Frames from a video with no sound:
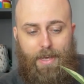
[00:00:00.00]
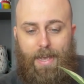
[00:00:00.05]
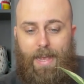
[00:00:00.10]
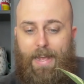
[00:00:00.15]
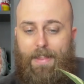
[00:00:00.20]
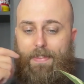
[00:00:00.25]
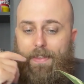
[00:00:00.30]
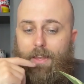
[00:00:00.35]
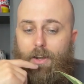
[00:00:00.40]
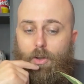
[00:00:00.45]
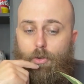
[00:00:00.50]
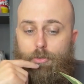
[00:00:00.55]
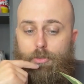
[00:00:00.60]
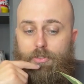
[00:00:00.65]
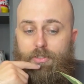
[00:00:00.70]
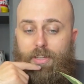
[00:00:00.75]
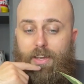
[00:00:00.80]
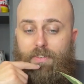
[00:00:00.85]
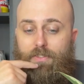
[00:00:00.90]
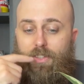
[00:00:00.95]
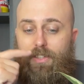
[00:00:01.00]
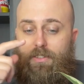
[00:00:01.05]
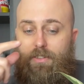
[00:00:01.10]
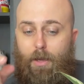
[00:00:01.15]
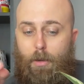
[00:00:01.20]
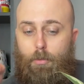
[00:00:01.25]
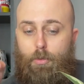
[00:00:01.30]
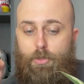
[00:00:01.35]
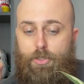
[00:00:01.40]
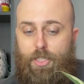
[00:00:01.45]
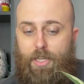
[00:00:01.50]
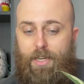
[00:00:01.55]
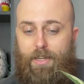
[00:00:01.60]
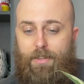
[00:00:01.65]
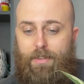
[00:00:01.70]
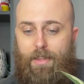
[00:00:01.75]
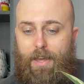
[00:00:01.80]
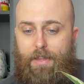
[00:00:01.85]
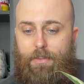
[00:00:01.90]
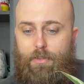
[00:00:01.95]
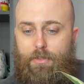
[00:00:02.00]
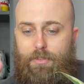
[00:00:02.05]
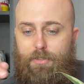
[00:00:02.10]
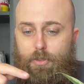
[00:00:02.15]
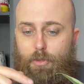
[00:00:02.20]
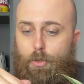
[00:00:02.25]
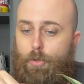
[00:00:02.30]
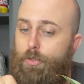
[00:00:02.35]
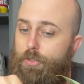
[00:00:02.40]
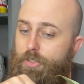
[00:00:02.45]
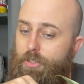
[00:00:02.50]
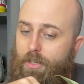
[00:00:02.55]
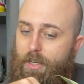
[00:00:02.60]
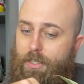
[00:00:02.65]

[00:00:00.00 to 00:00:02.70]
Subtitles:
And then I'll just have to double check that the solution